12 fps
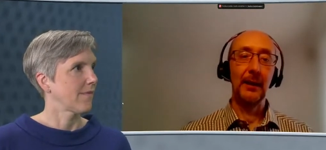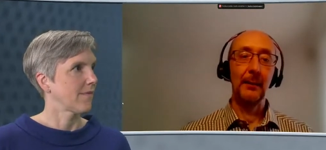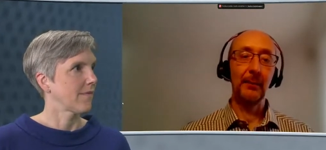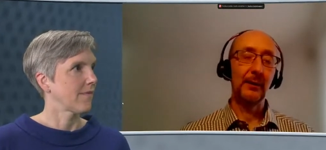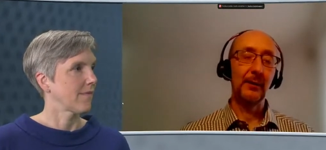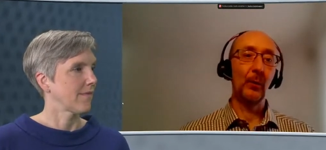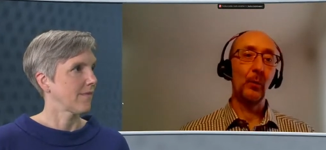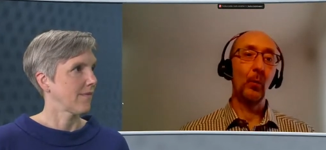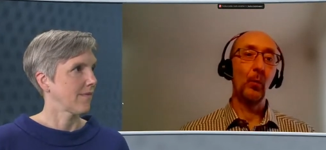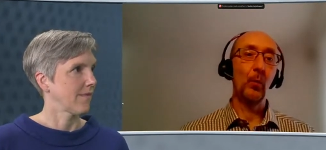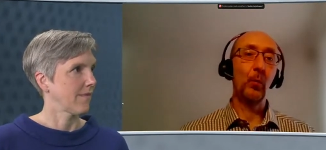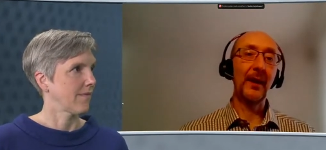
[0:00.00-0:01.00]
Speaker 1: But
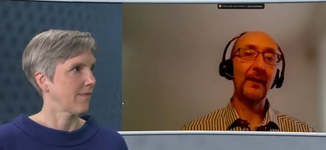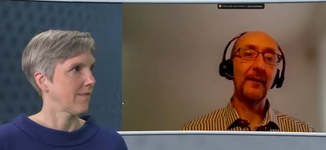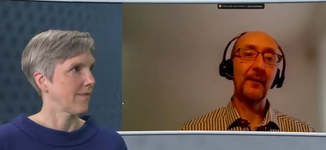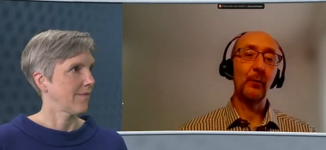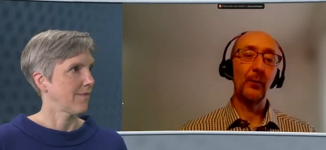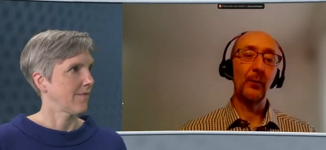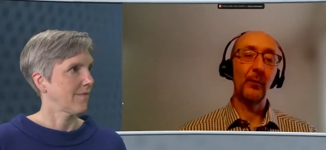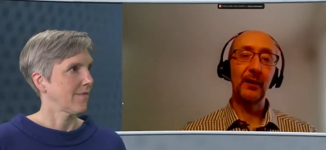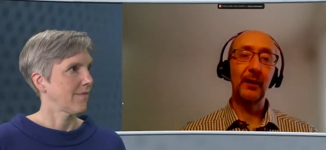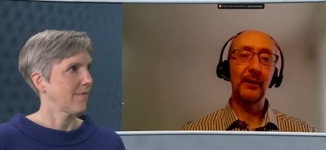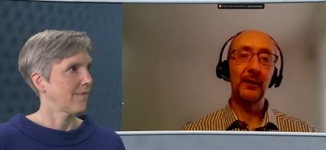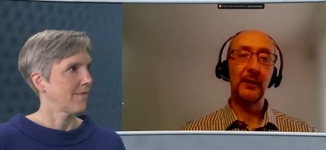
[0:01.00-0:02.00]
once we
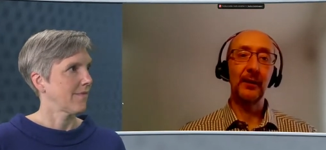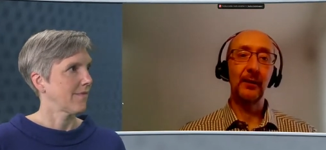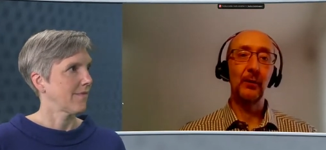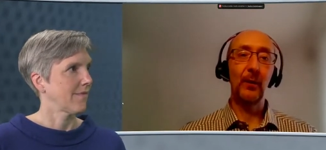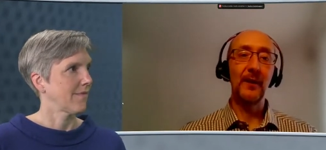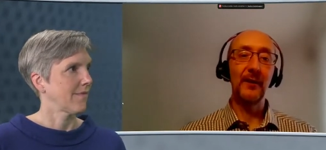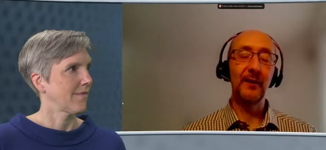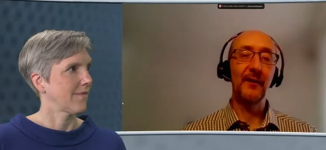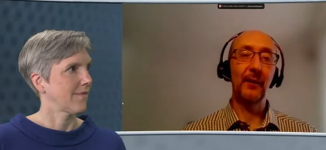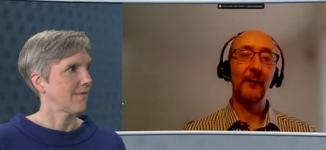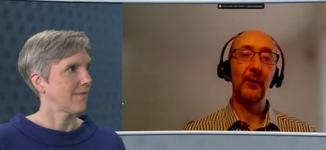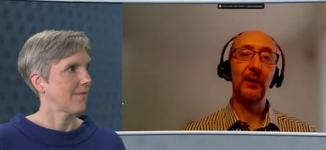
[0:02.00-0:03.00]
started in
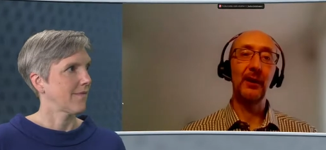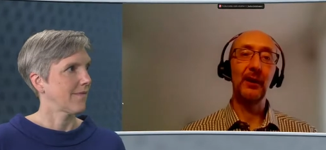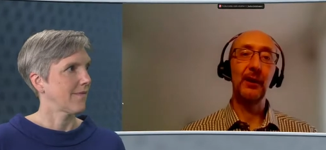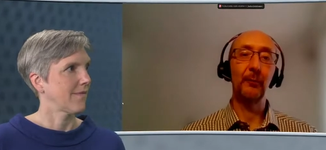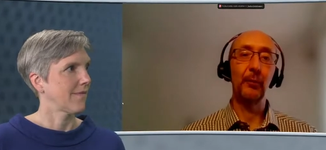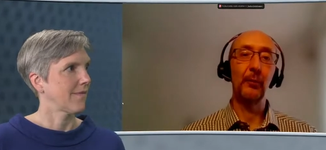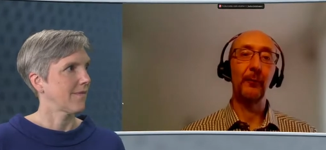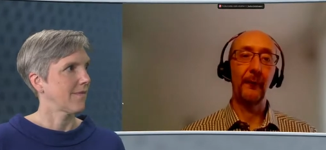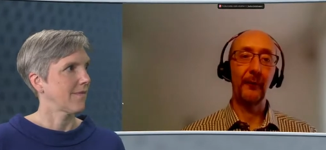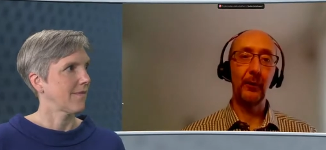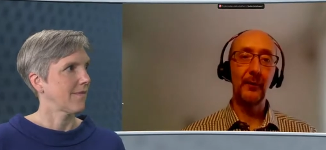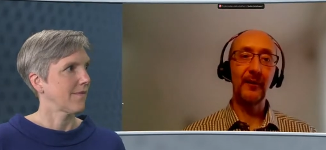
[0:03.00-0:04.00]
2017 proof
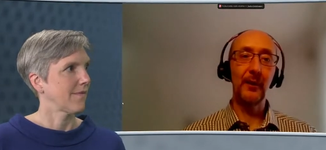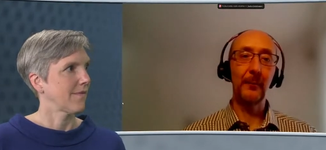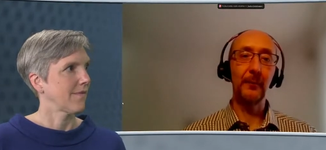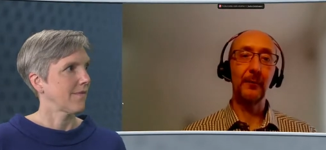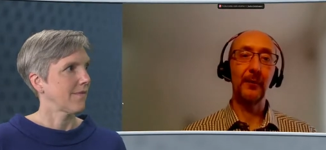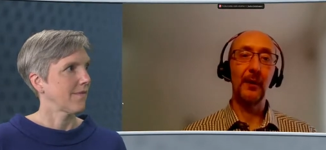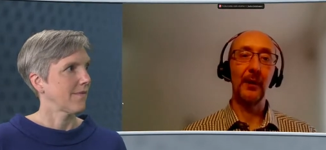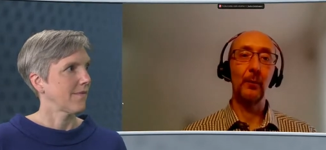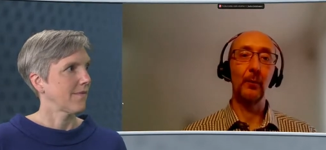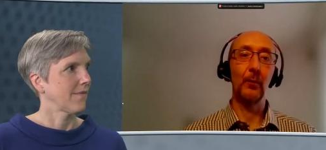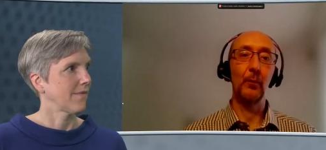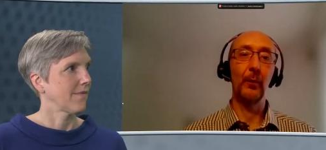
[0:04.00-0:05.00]
of concept,
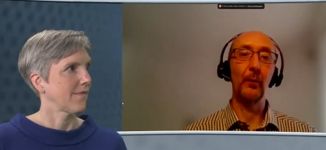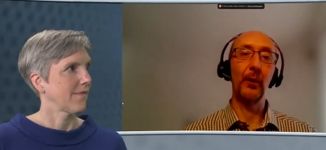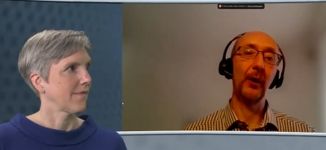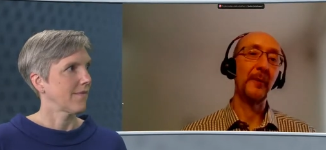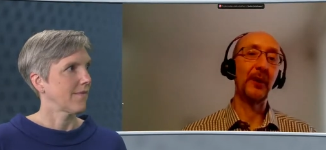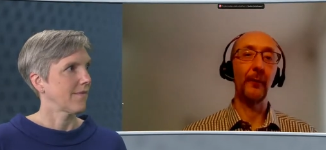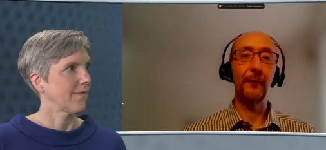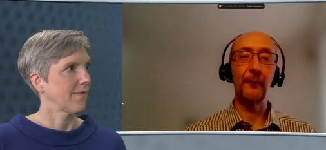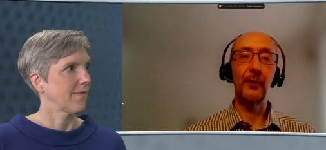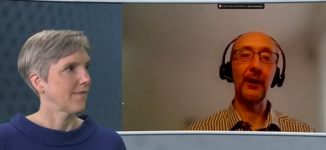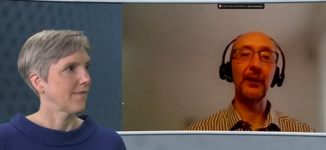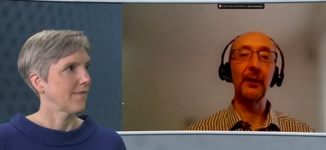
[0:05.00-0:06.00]
and we were a bit
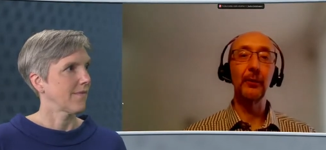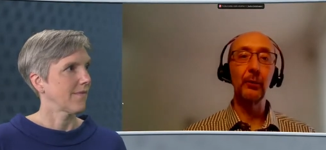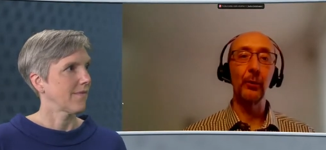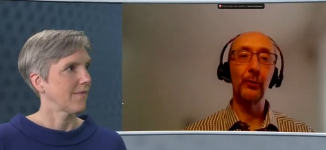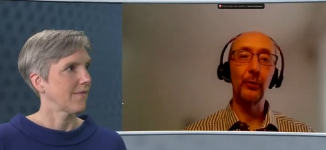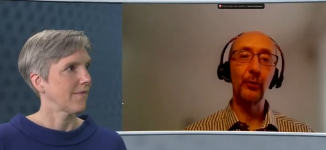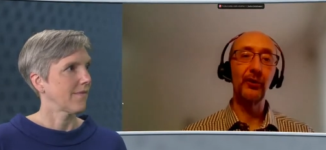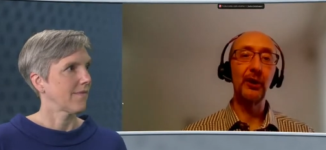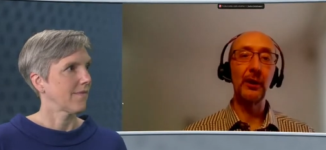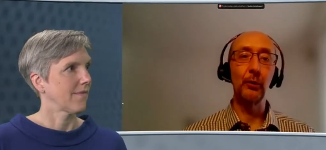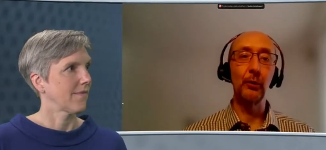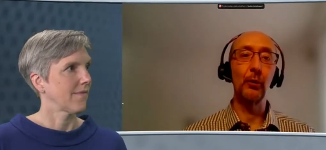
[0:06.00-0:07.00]
afraid
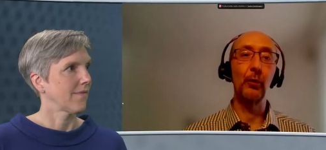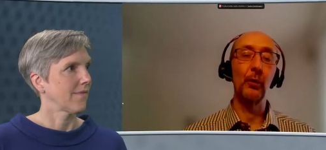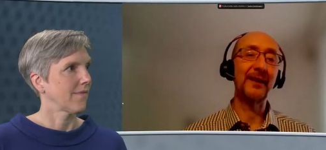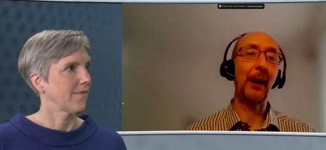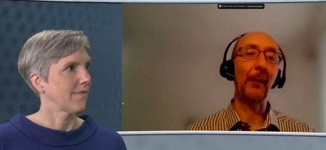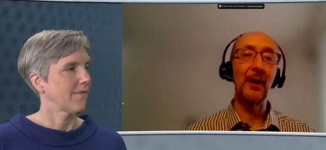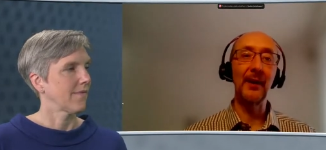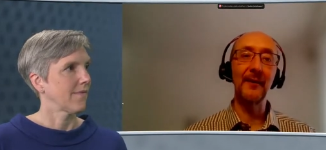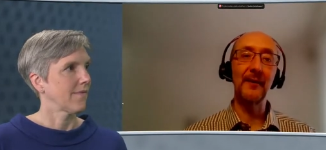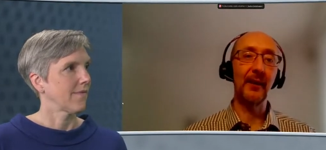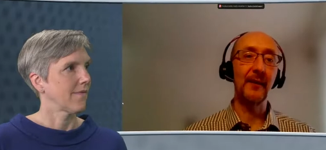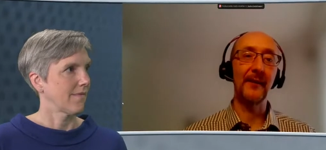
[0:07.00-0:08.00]
introducing, you know,
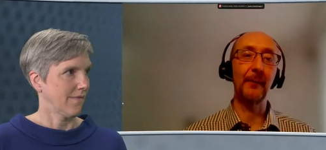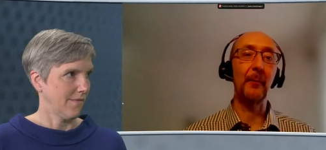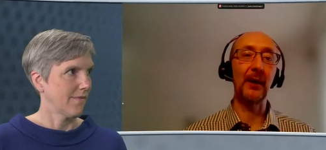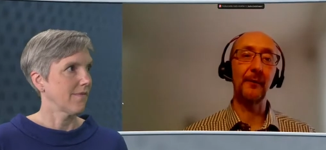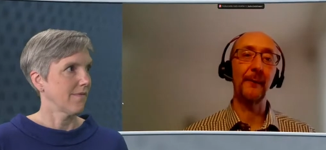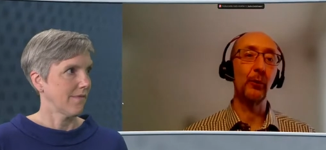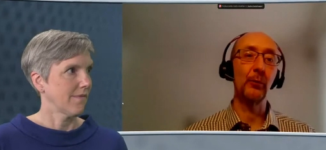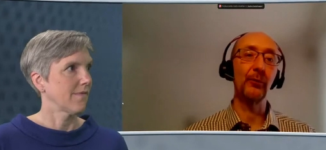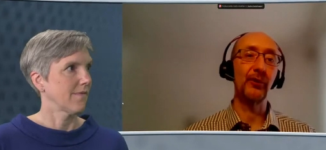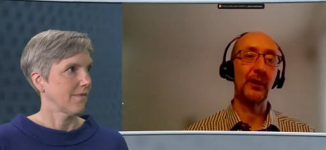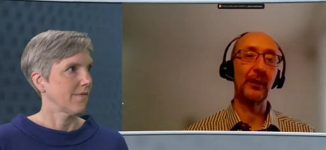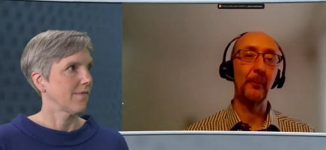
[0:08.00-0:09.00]
tablets and
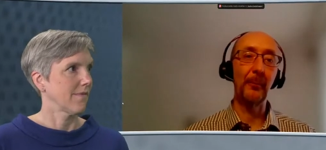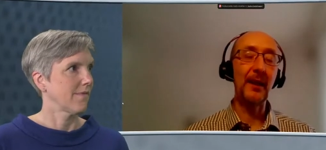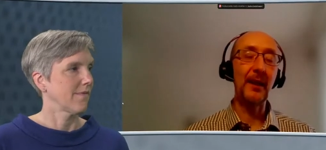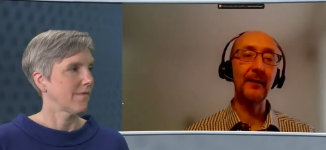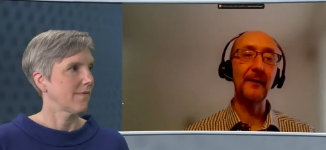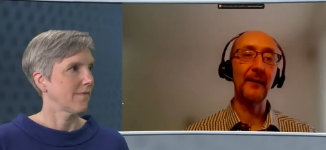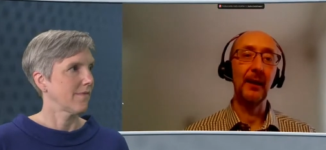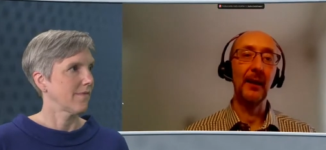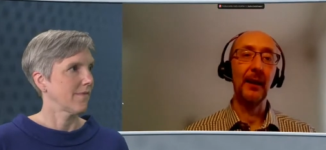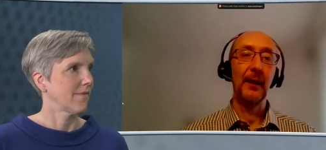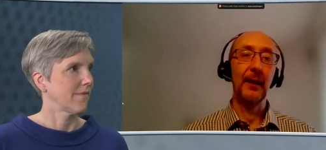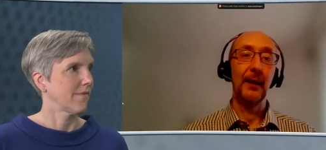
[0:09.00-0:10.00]
smartphones in the plants
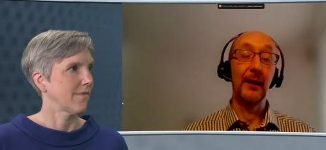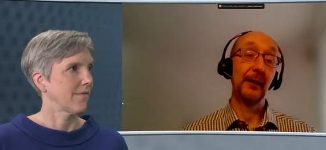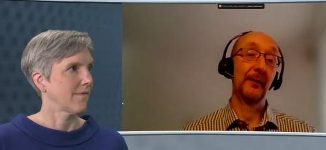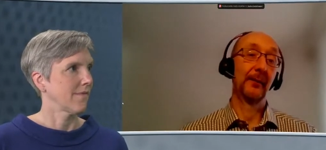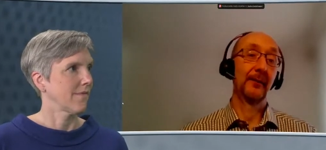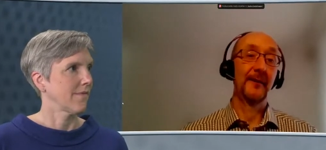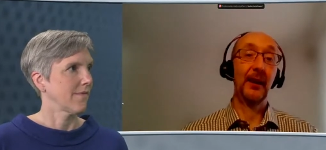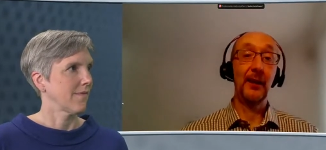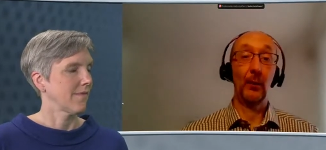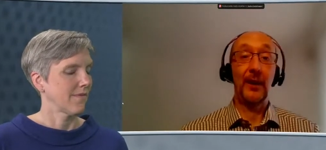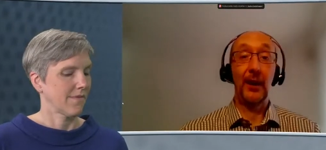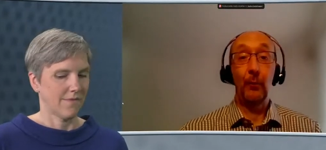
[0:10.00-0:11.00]
and
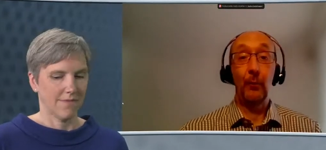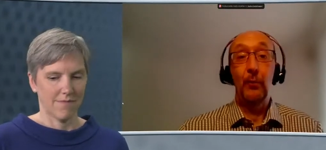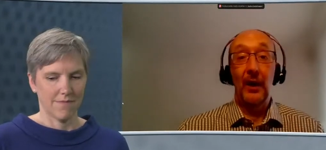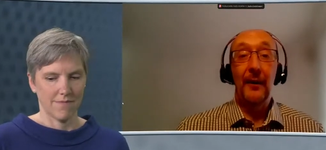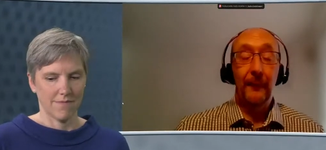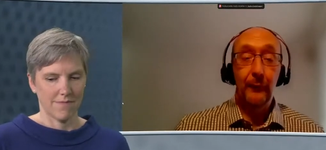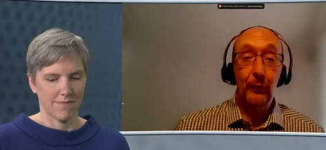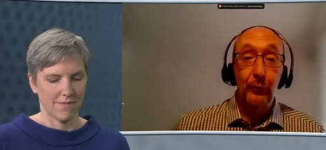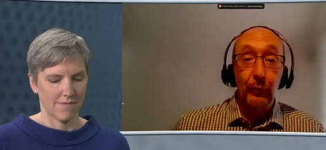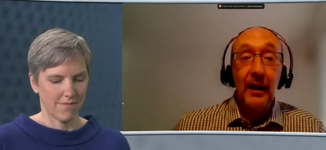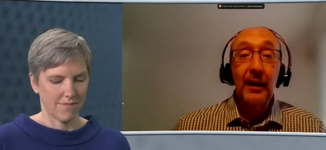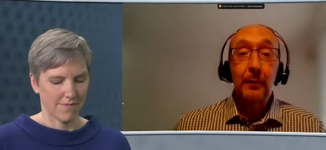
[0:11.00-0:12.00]
saying, okay, we will have to
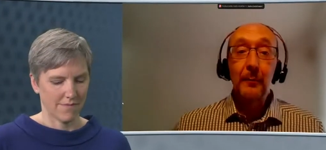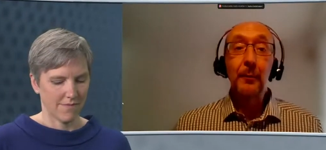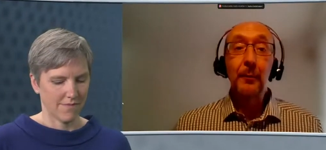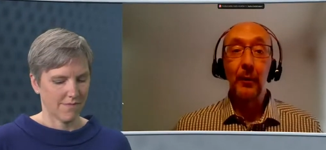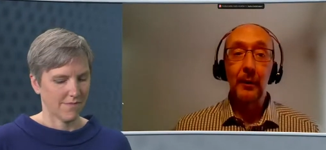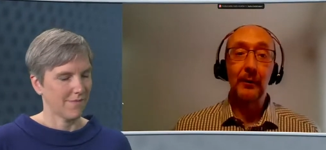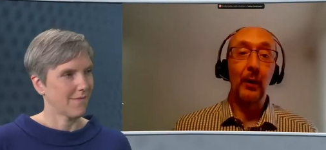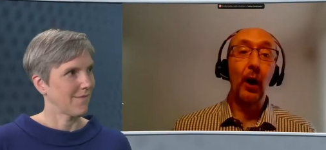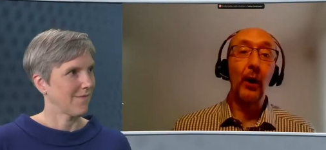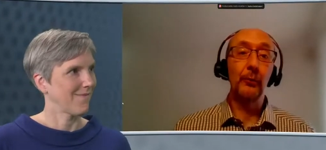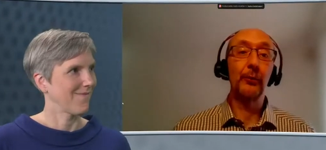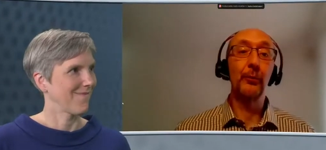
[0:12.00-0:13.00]
train people
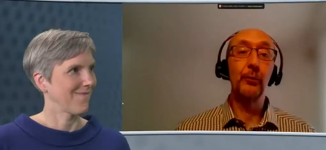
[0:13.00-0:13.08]
how to